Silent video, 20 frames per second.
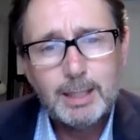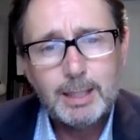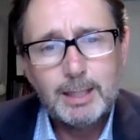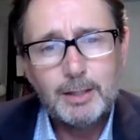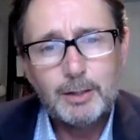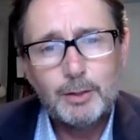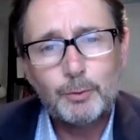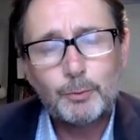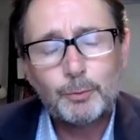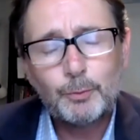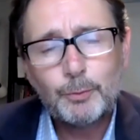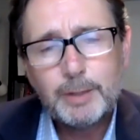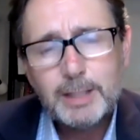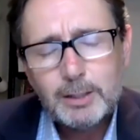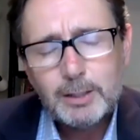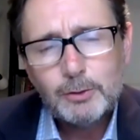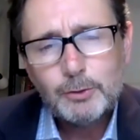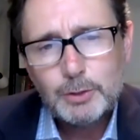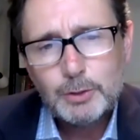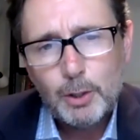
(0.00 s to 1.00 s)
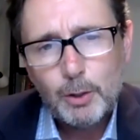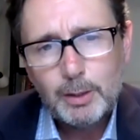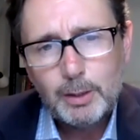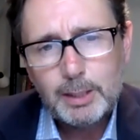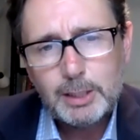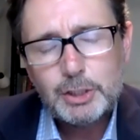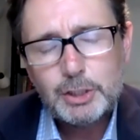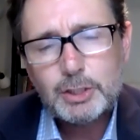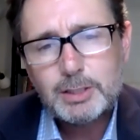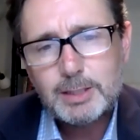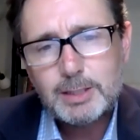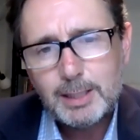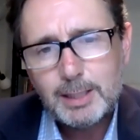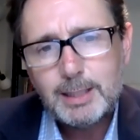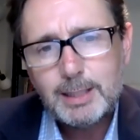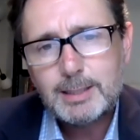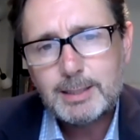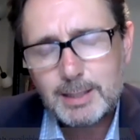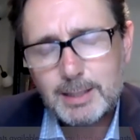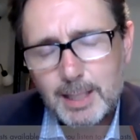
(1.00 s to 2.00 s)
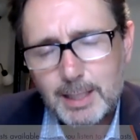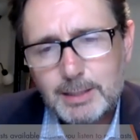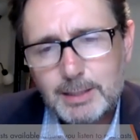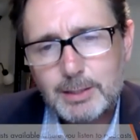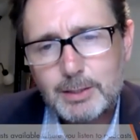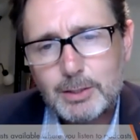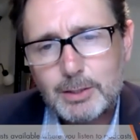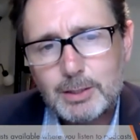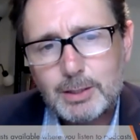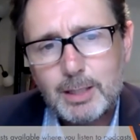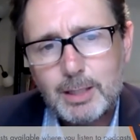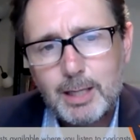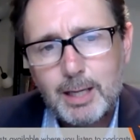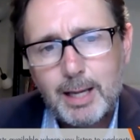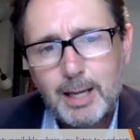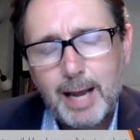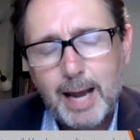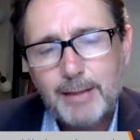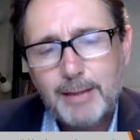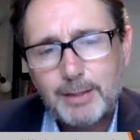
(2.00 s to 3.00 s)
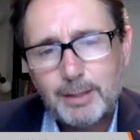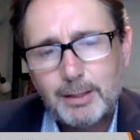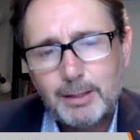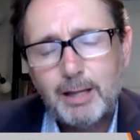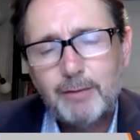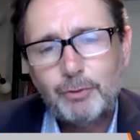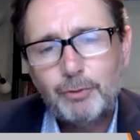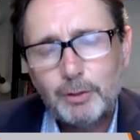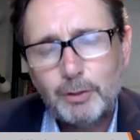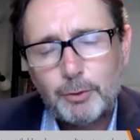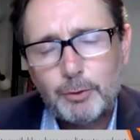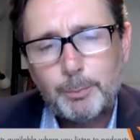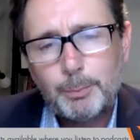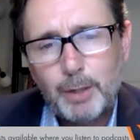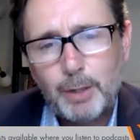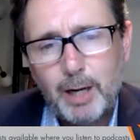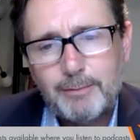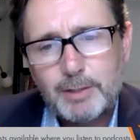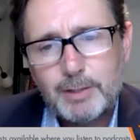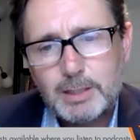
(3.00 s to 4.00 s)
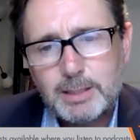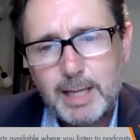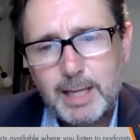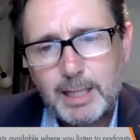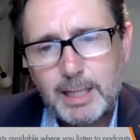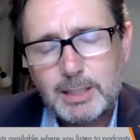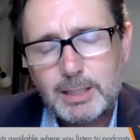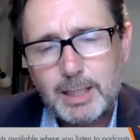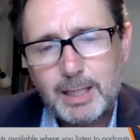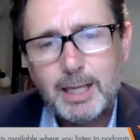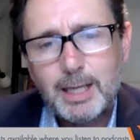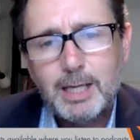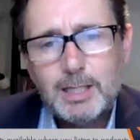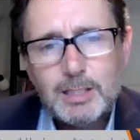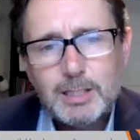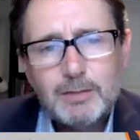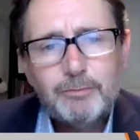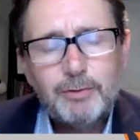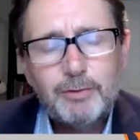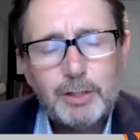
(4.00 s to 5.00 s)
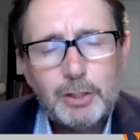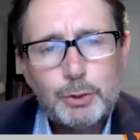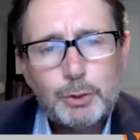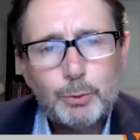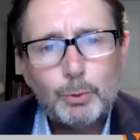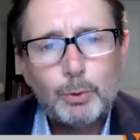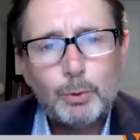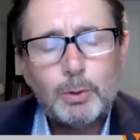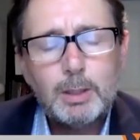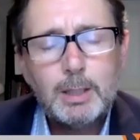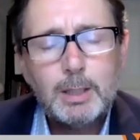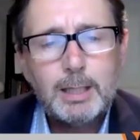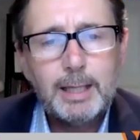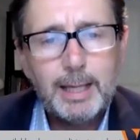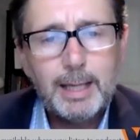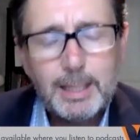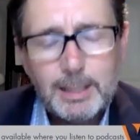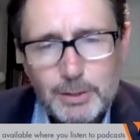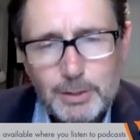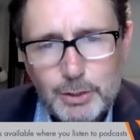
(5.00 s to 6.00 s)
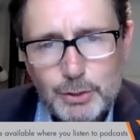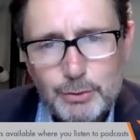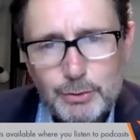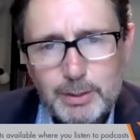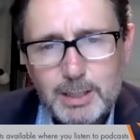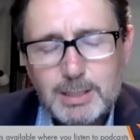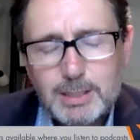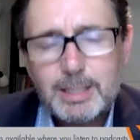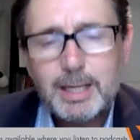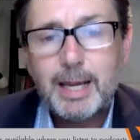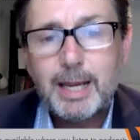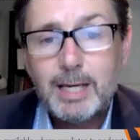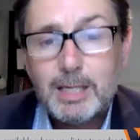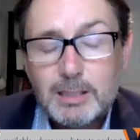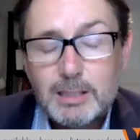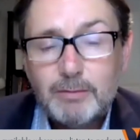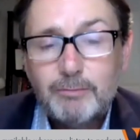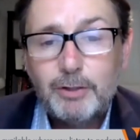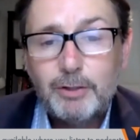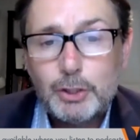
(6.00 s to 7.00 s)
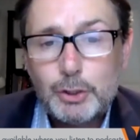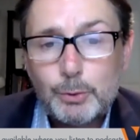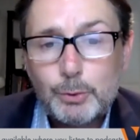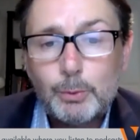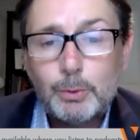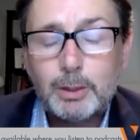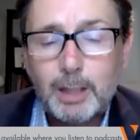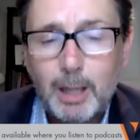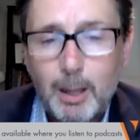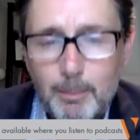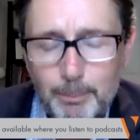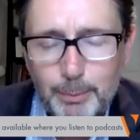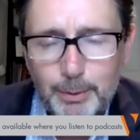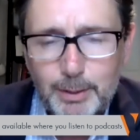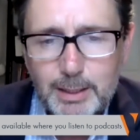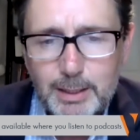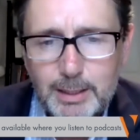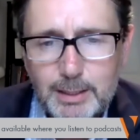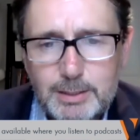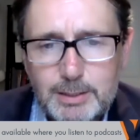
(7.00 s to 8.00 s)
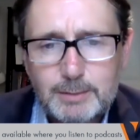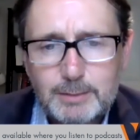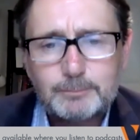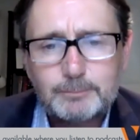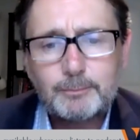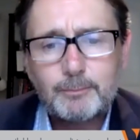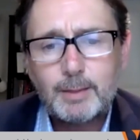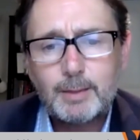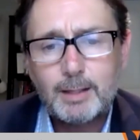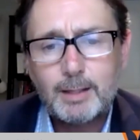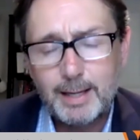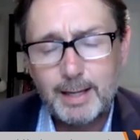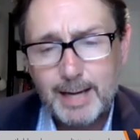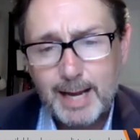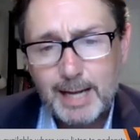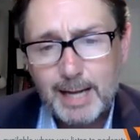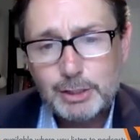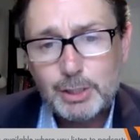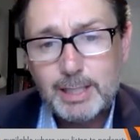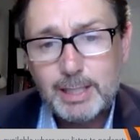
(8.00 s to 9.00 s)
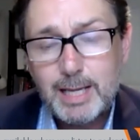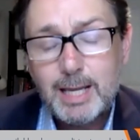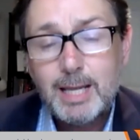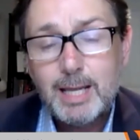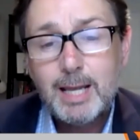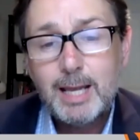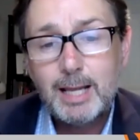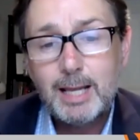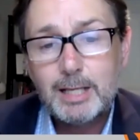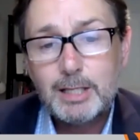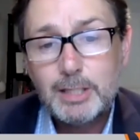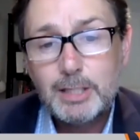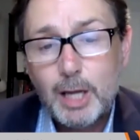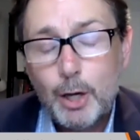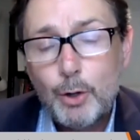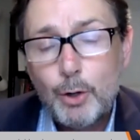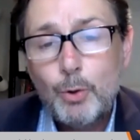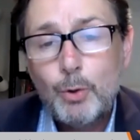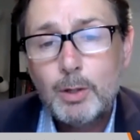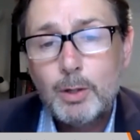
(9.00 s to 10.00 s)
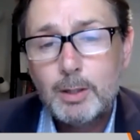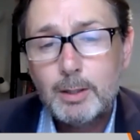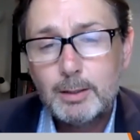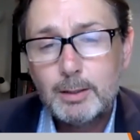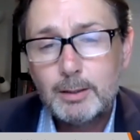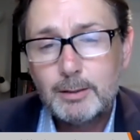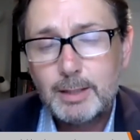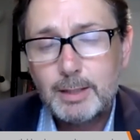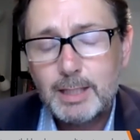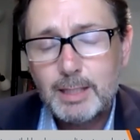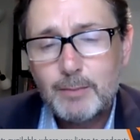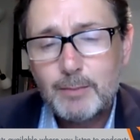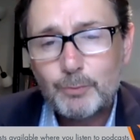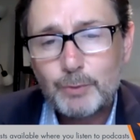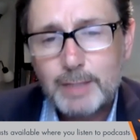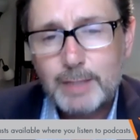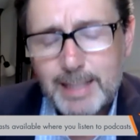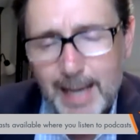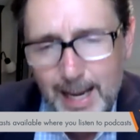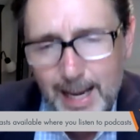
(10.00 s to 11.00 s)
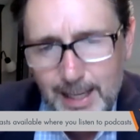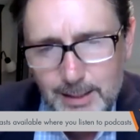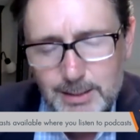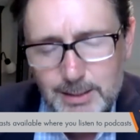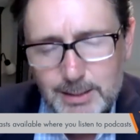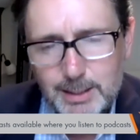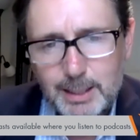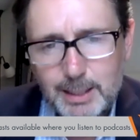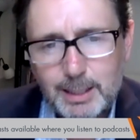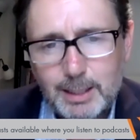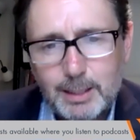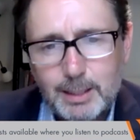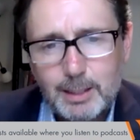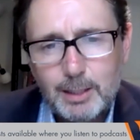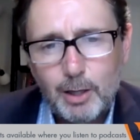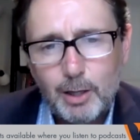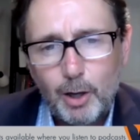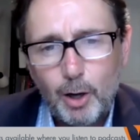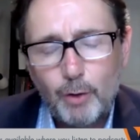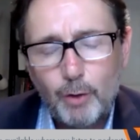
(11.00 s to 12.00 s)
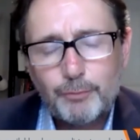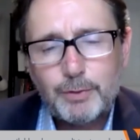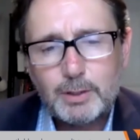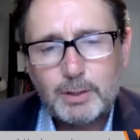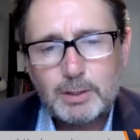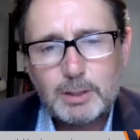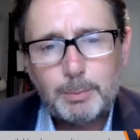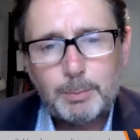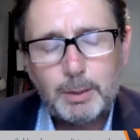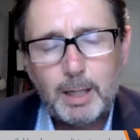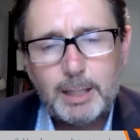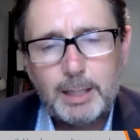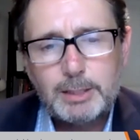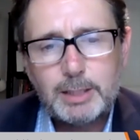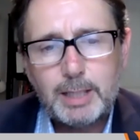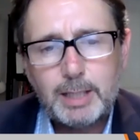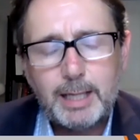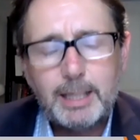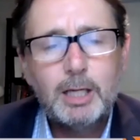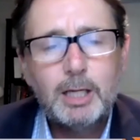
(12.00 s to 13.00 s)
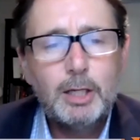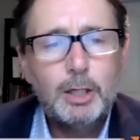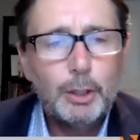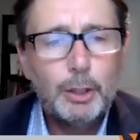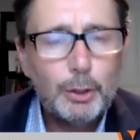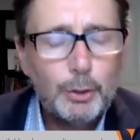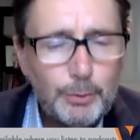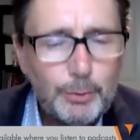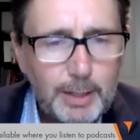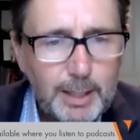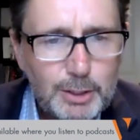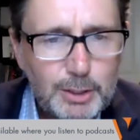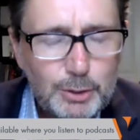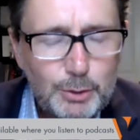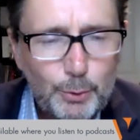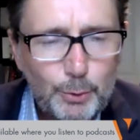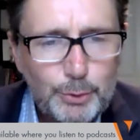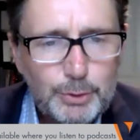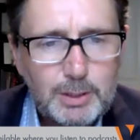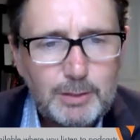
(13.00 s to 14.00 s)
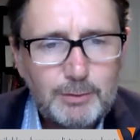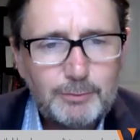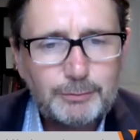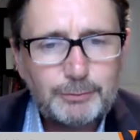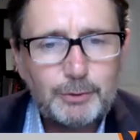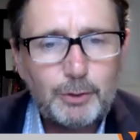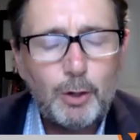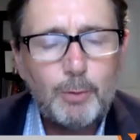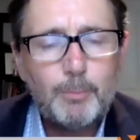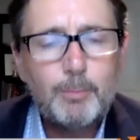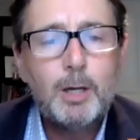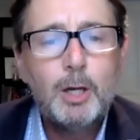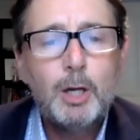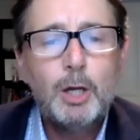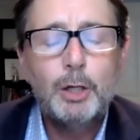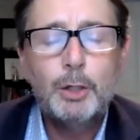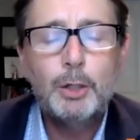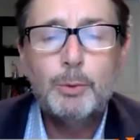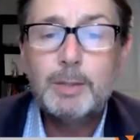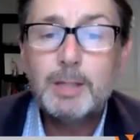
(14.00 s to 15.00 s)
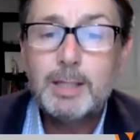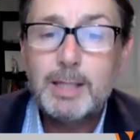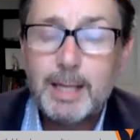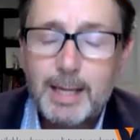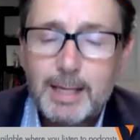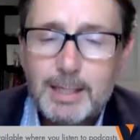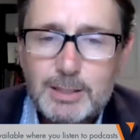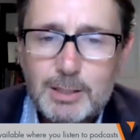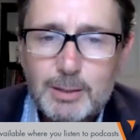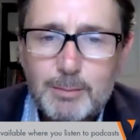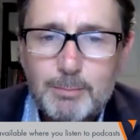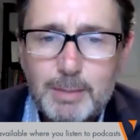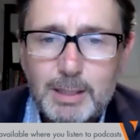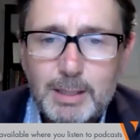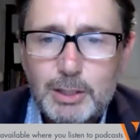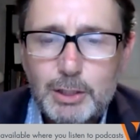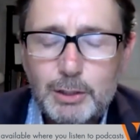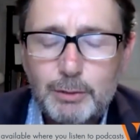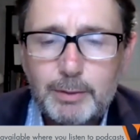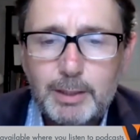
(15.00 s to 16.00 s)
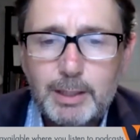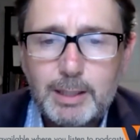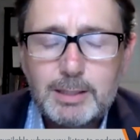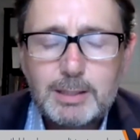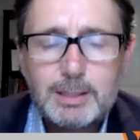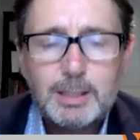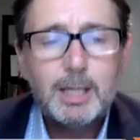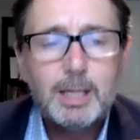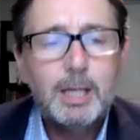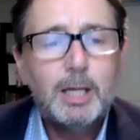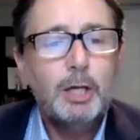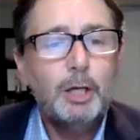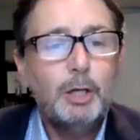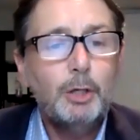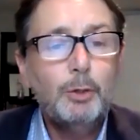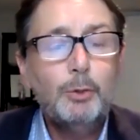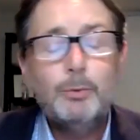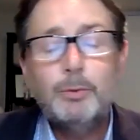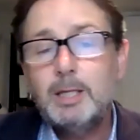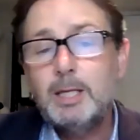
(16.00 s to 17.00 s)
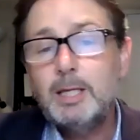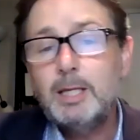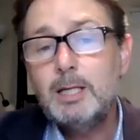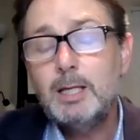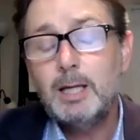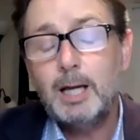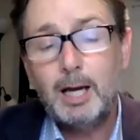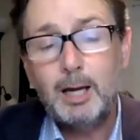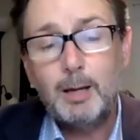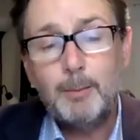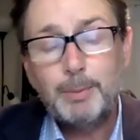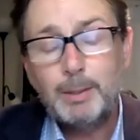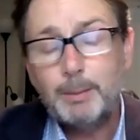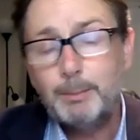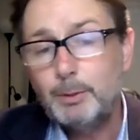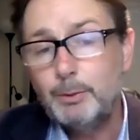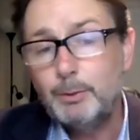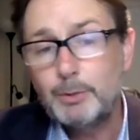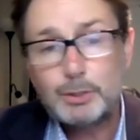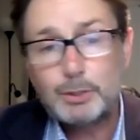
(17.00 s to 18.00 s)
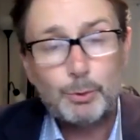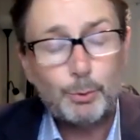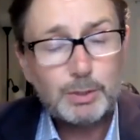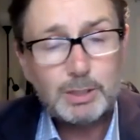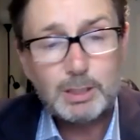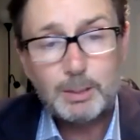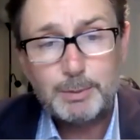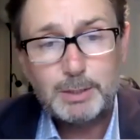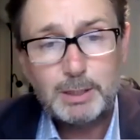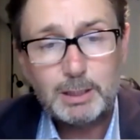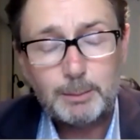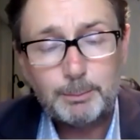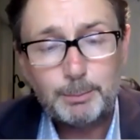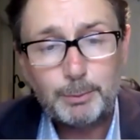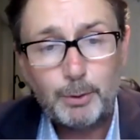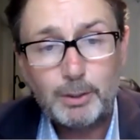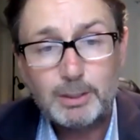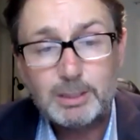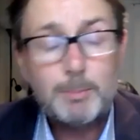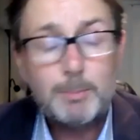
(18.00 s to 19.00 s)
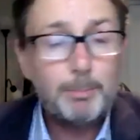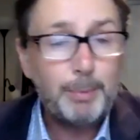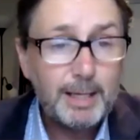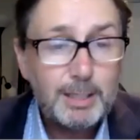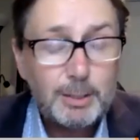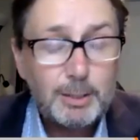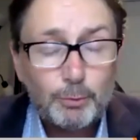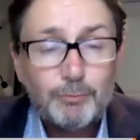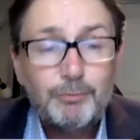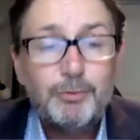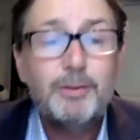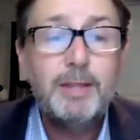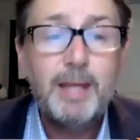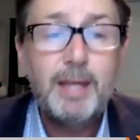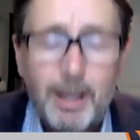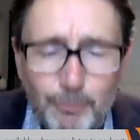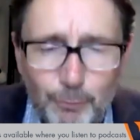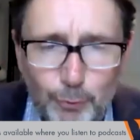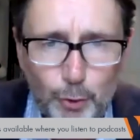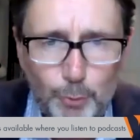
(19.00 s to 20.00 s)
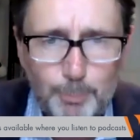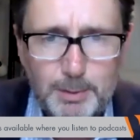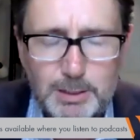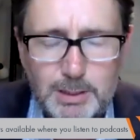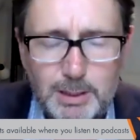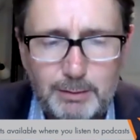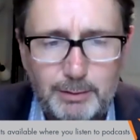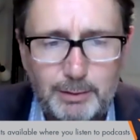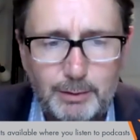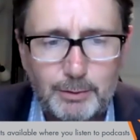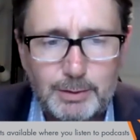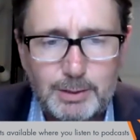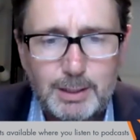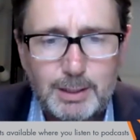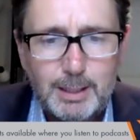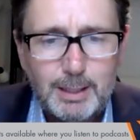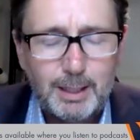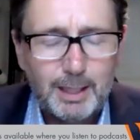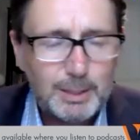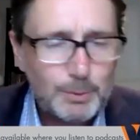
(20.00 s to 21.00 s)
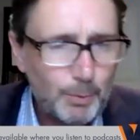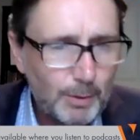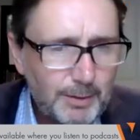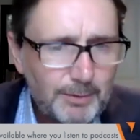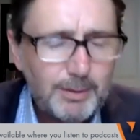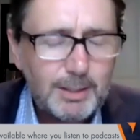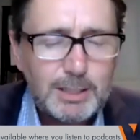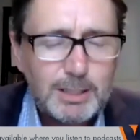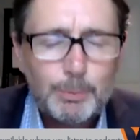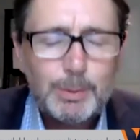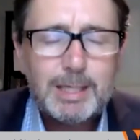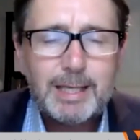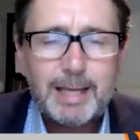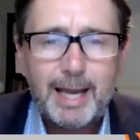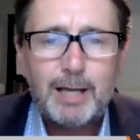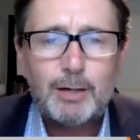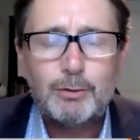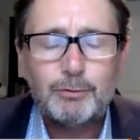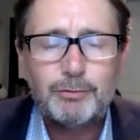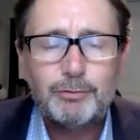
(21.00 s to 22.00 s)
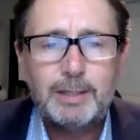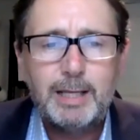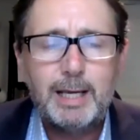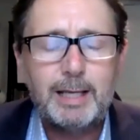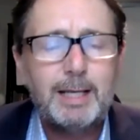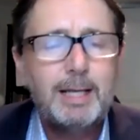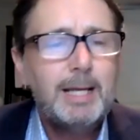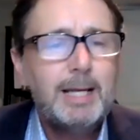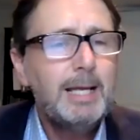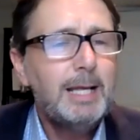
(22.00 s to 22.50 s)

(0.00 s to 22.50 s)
the real knowledge still exists at the level of the private sector, individual industries, individual companies that actually know the reality of the supply chain, who they're sourcing from, who are the intermediaries, who the people who are sourcing a particular product depend on for their raw materials. That's one of the things that we cannot forget.